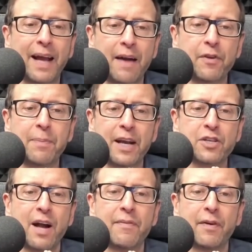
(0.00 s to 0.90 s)
but every
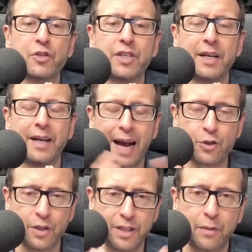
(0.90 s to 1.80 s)
patient I've ever seen that
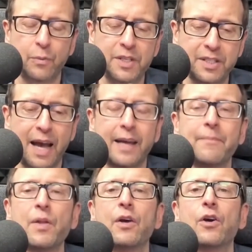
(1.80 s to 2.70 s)
actually did what we say,